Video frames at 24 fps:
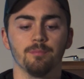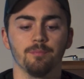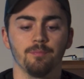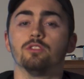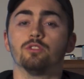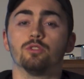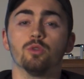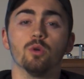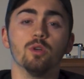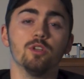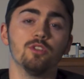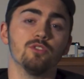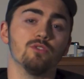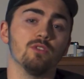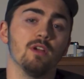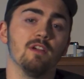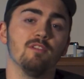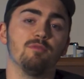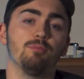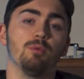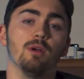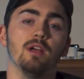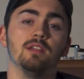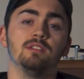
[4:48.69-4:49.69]
Storage
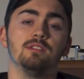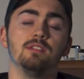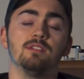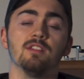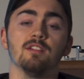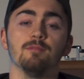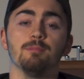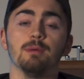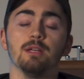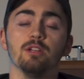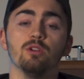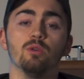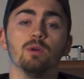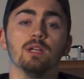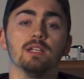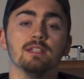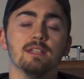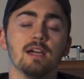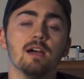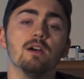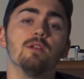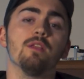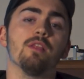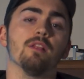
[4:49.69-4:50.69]
drive prices have been going
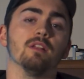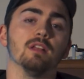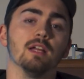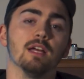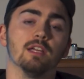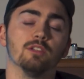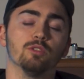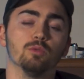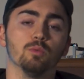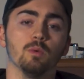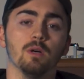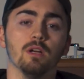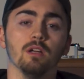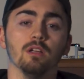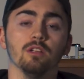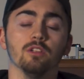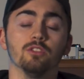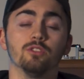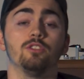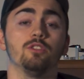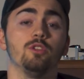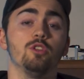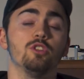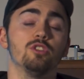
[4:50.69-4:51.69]
down in the last while,
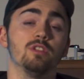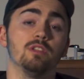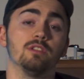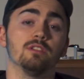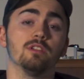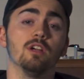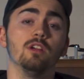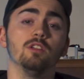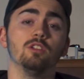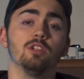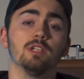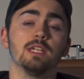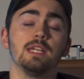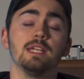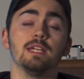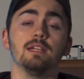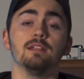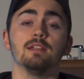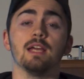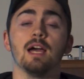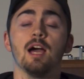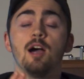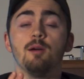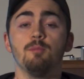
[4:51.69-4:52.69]
so you should start looking
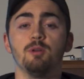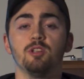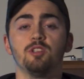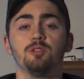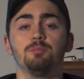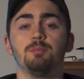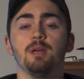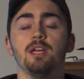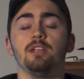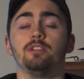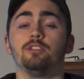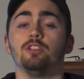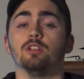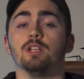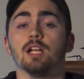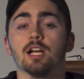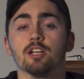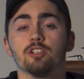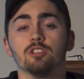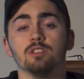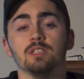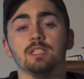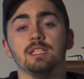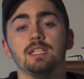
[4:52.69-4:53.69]
into how much space you'll
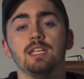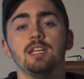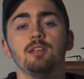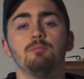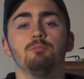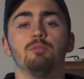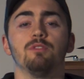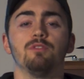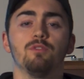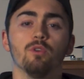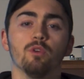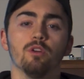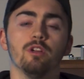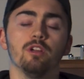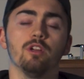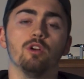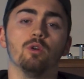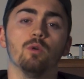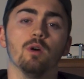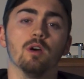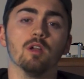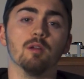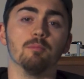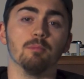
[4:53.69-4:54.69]
actually need before you
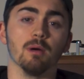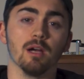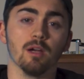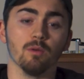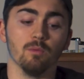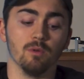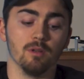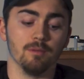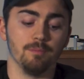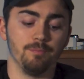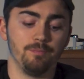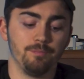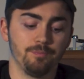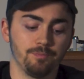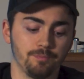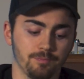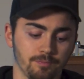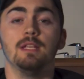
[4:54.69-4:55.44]
go out and buy one.